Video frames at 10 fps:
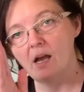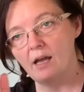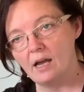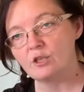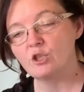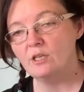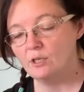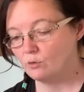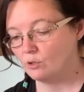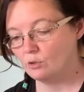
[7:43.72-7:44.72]
actually,
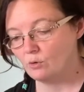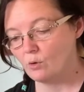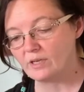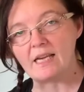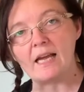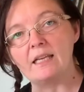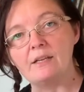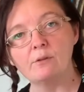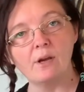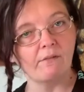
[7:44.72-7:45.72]
you know exactly, if
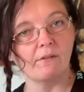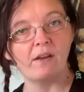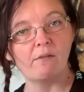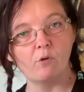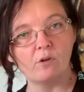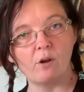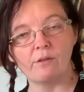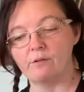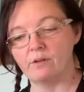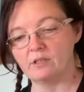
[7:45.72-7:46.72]
you have a favorite author
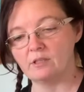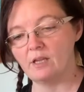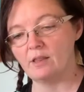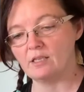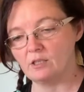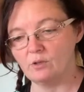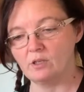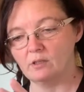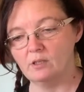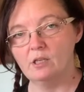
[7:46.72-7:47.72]
that's done this, you can